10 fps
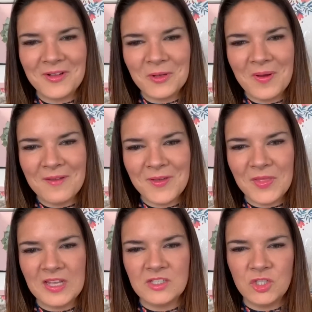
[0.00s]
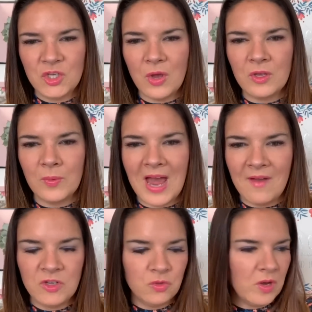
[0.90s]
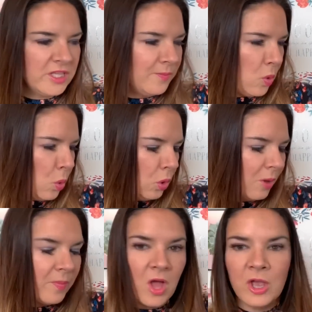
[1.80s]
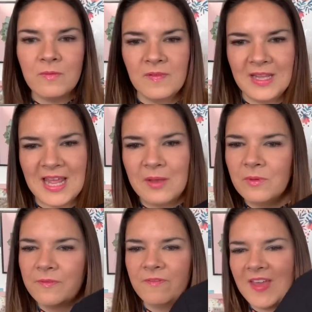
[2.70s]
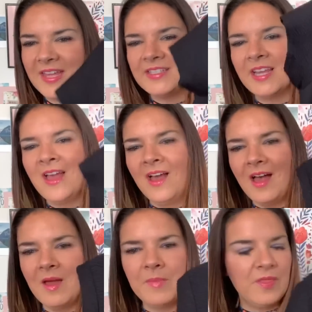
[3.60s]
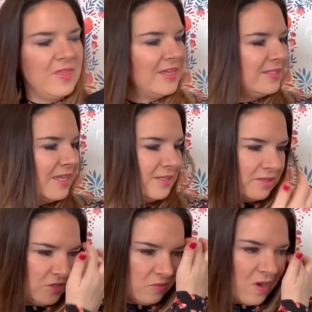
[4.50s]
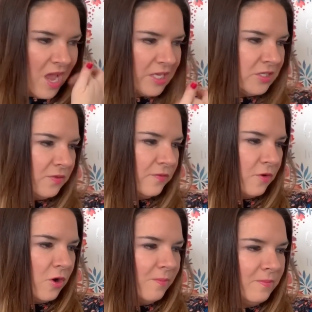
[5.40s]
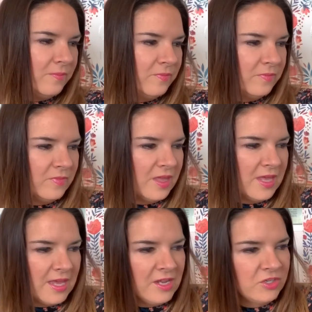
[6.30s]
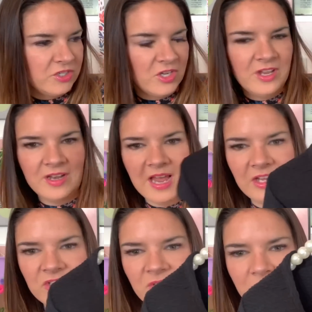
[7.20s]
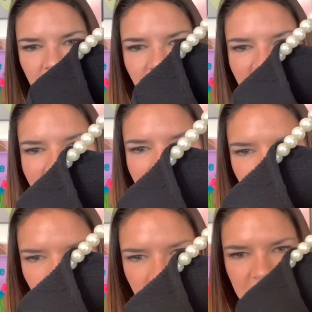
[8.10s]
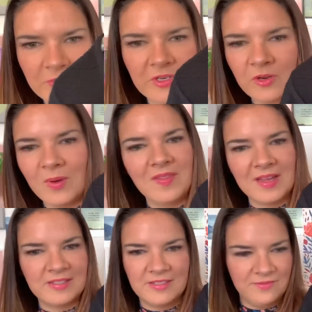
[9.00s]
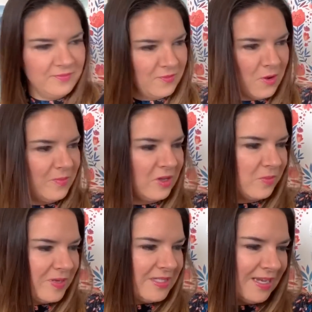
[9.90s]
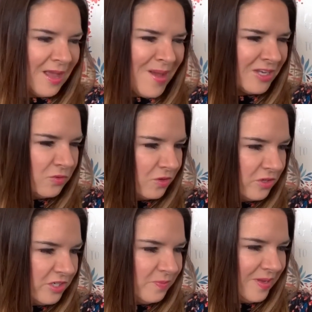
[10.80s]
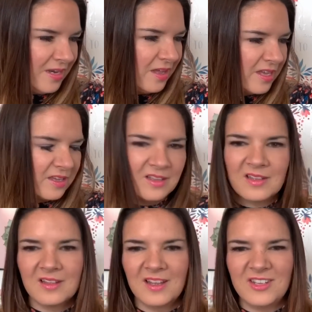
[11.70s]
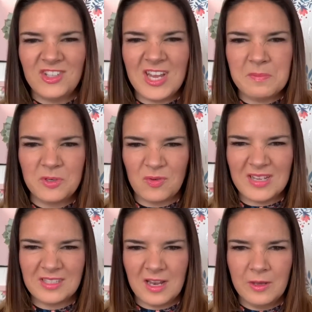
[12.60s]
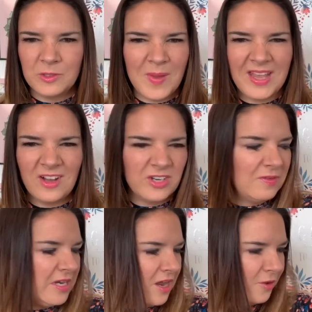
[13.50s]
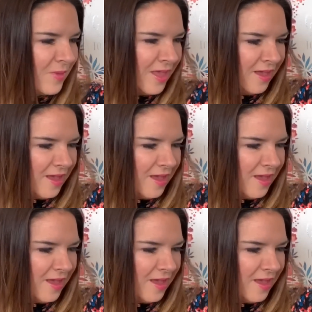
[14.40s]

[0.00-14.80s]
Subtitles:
I've got quite a few things to show you and I haven't tried them all on, but hopefully they will fit. This is a dress from International. So I don't know where that's from. It could be TK Maxx or it could just be like a cheap dress clothes make, I don't really know.